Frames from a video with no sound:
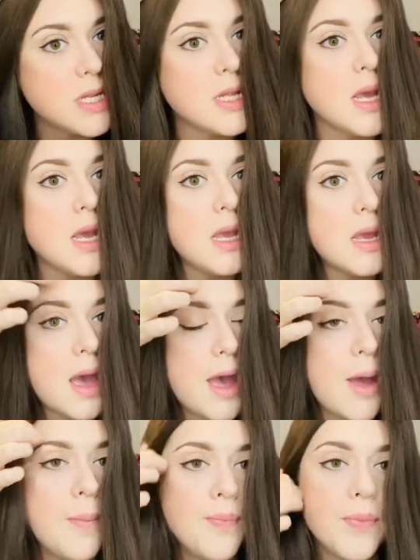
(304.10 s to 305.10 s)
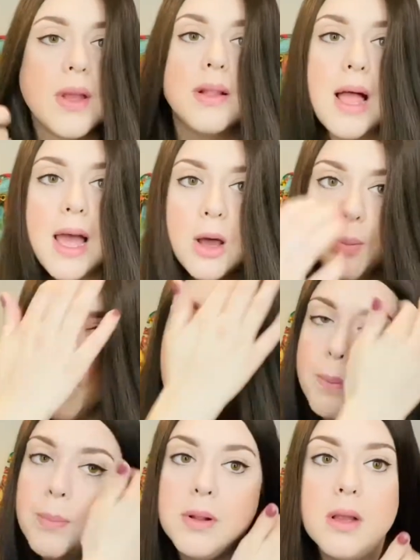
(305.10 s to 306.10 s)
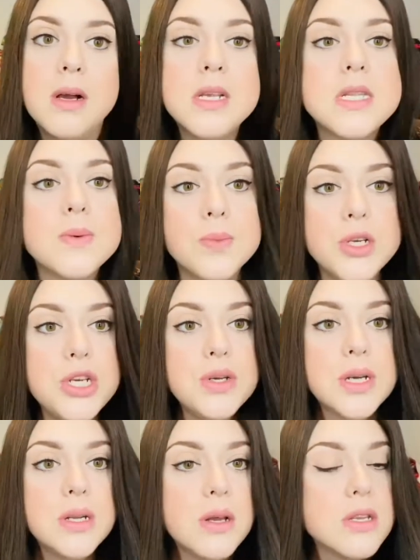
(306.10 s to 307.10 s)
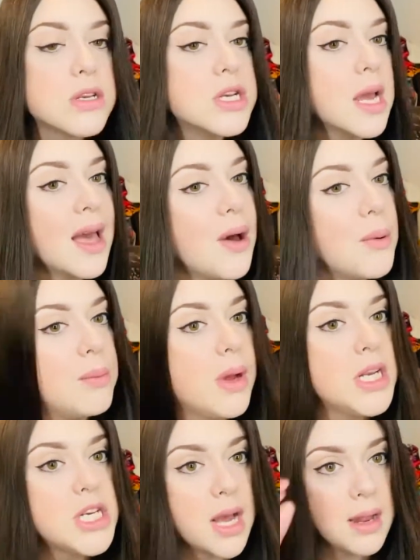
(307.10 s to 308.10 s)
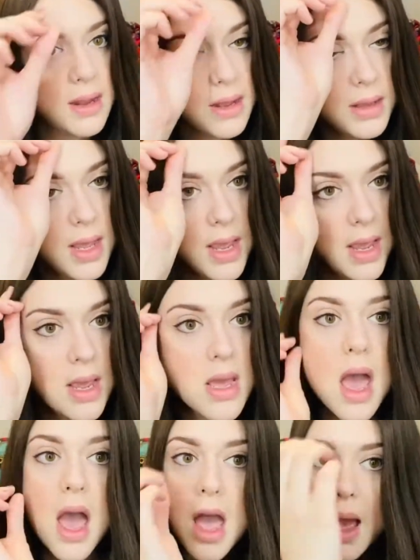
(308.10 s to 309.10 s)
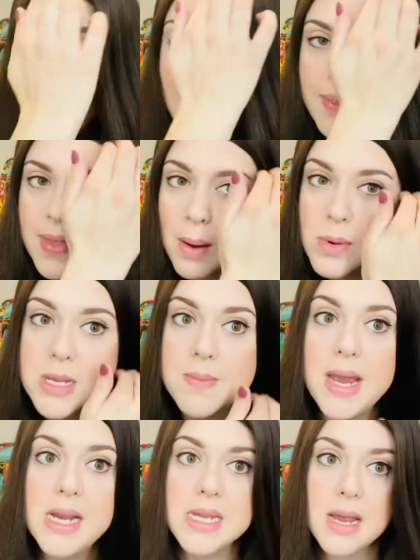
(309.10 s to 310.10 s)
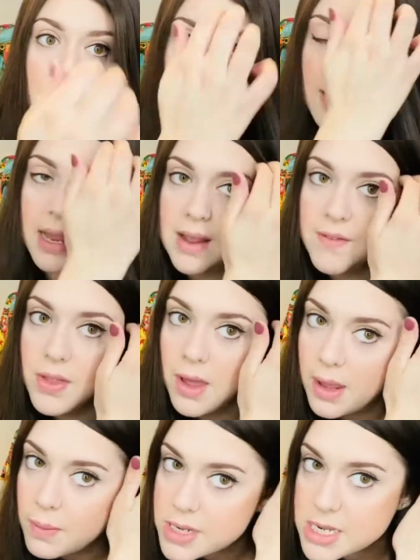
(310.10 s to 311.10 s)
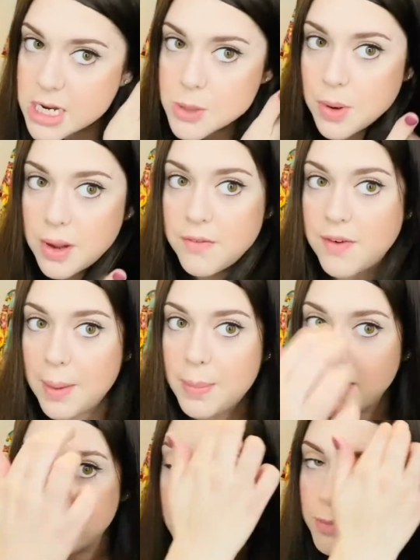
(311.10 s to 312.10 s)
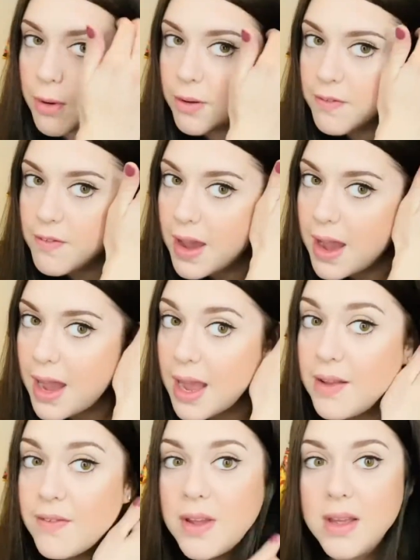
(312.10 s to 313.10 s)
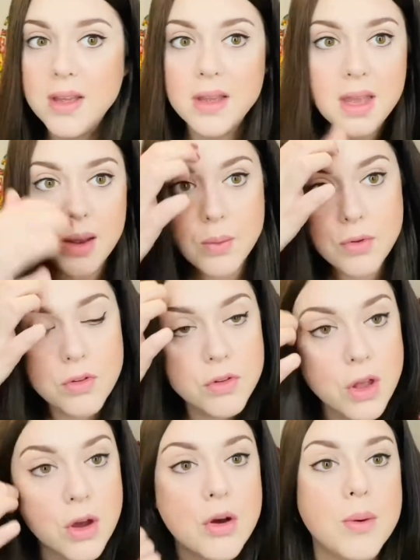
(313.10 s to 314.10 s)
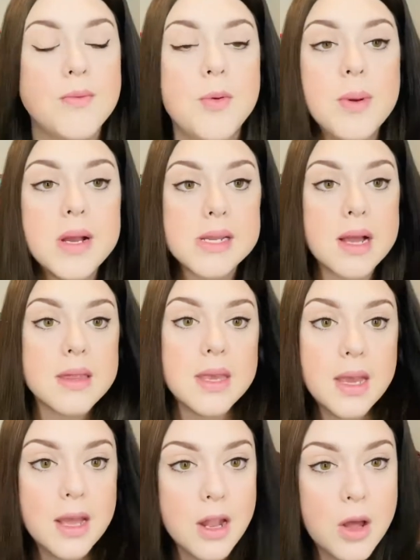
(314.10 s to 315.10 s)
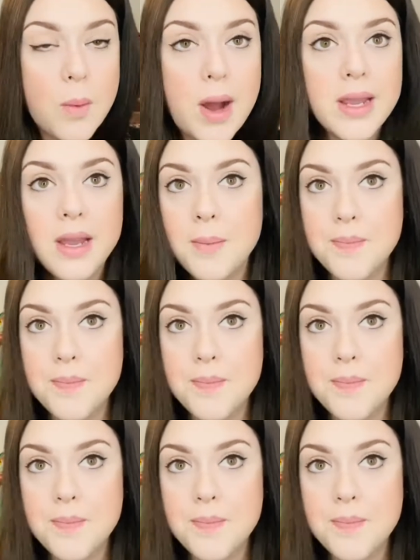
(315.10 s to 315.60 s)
the Claire Upgrade Plus, which you can also check out on my channel. And that was amazing. Like, even though that was 6.5 by 6.5, it was so comfy because it had the halo wire.